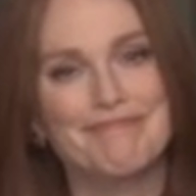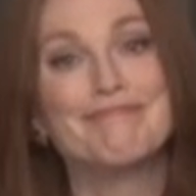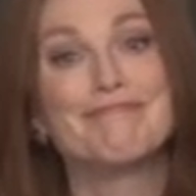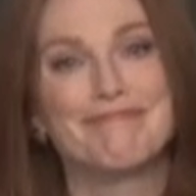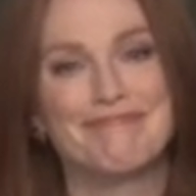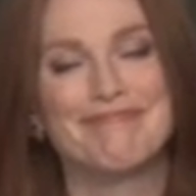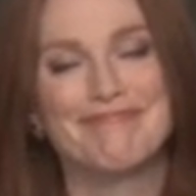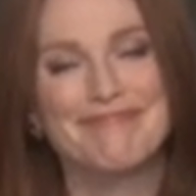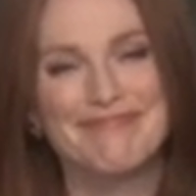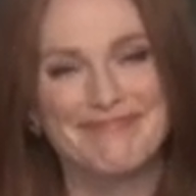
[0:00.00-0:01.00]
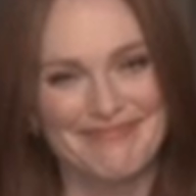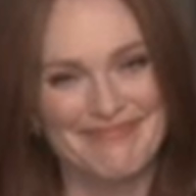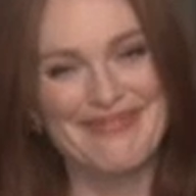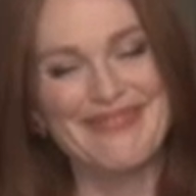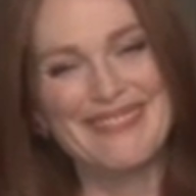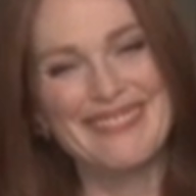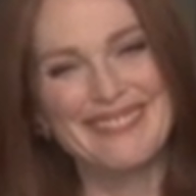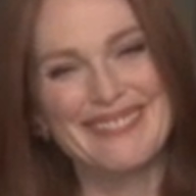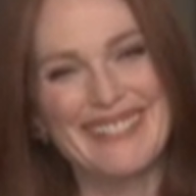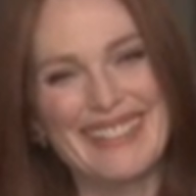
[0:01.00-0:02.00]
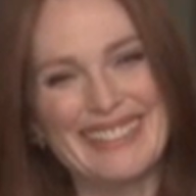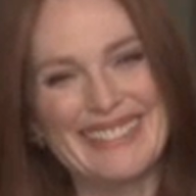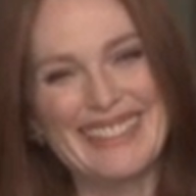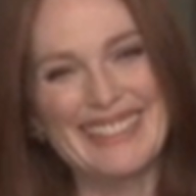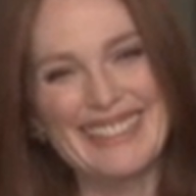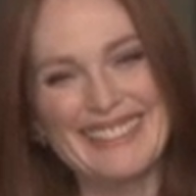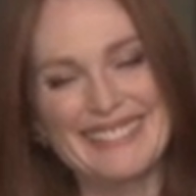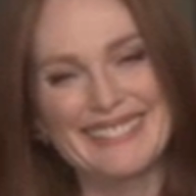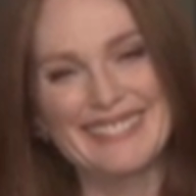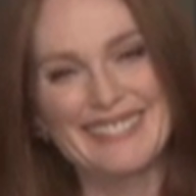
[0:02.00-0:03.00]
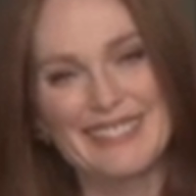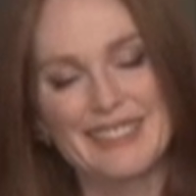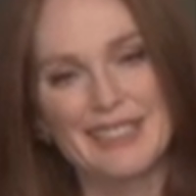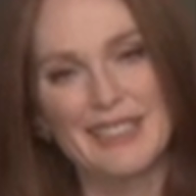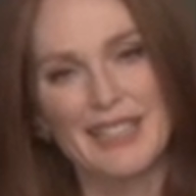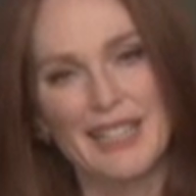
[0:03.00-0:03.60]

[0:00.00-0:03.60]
[no speech]